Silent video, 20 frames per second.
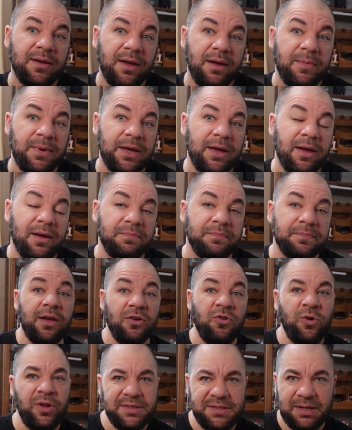coming up at
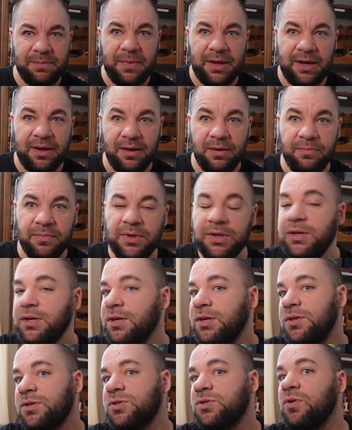Quilting Mayhem.
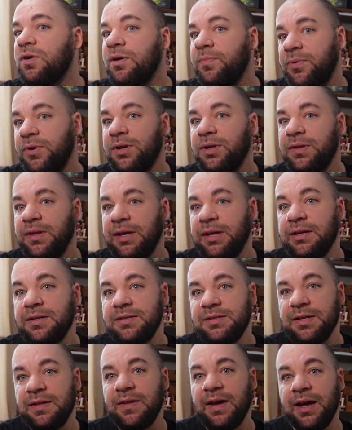So I'll put a link
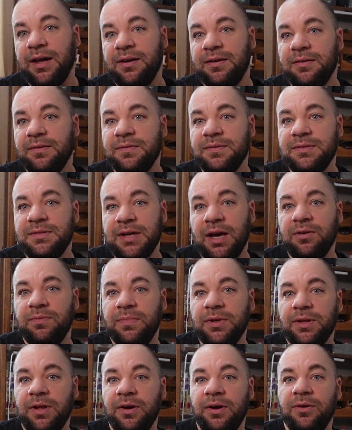to that down
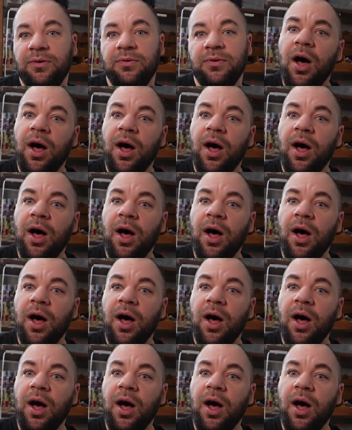below.